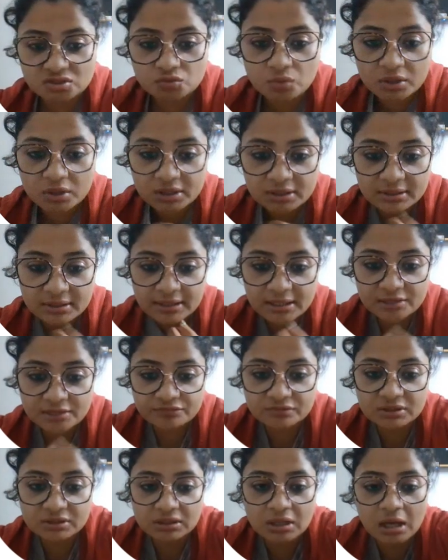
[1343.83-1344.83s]
What are they? It
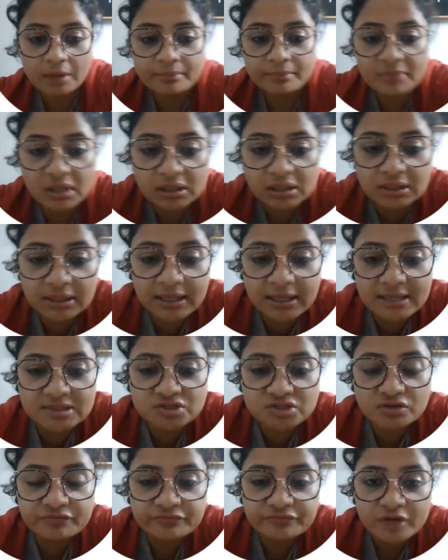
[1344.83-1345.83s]
will come in the
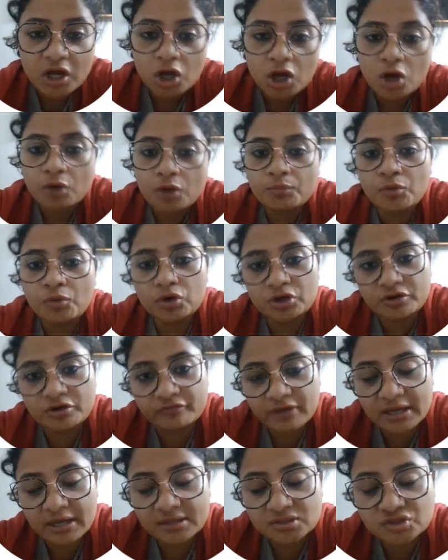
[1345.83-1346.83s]
case of polio
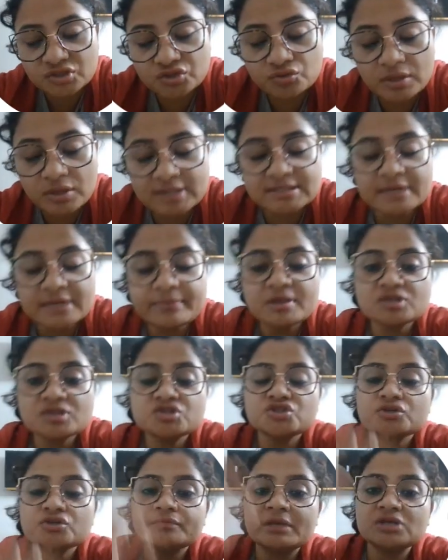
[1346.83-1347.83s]
virus. So as I
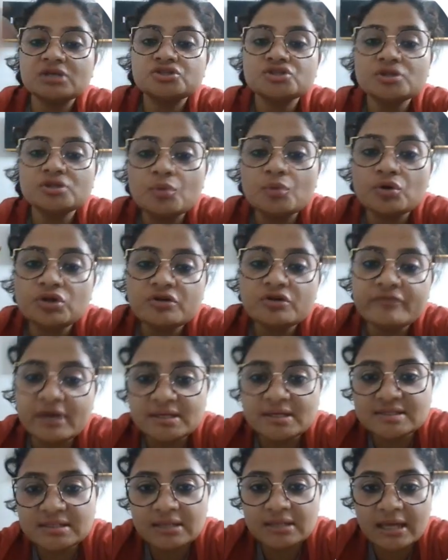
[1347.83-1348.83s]
mentioned, polio
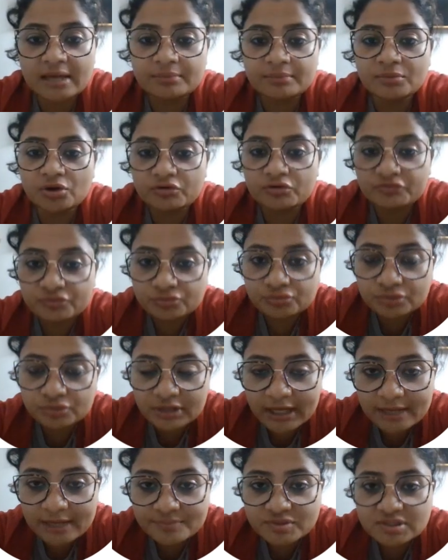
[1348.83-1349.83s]
vaccine can be of two
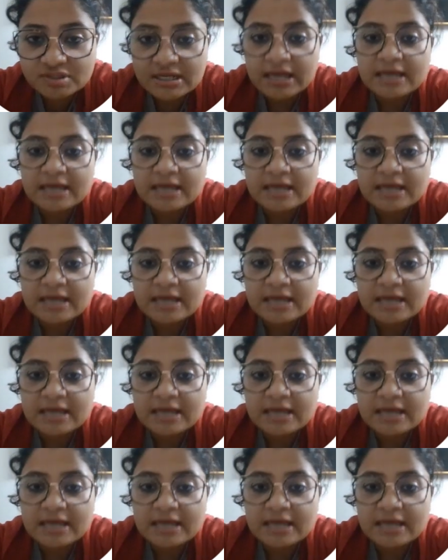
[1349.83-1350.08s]
types.